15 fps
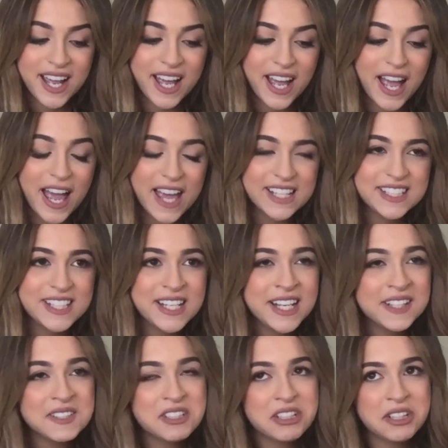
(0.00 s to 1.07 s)
I didn't
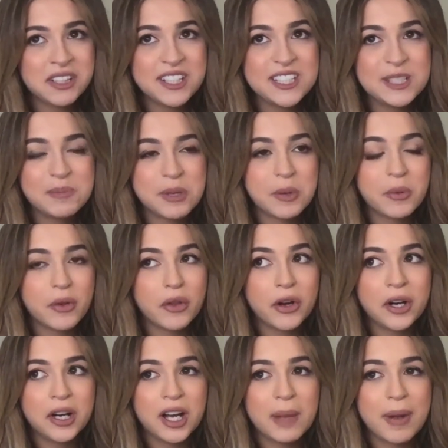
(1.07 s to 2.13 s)
necessarily speak with
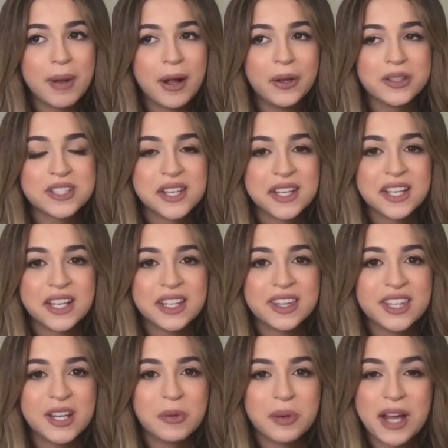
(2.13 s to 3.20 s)
her about
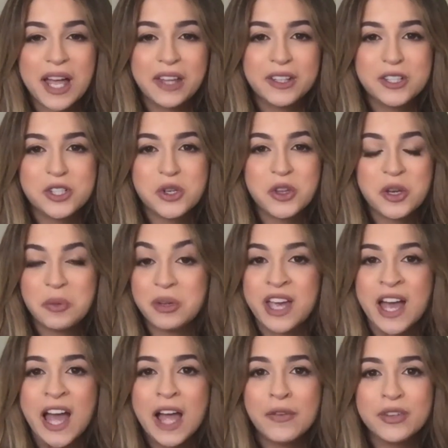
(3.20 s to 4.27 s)
the reality show that we have.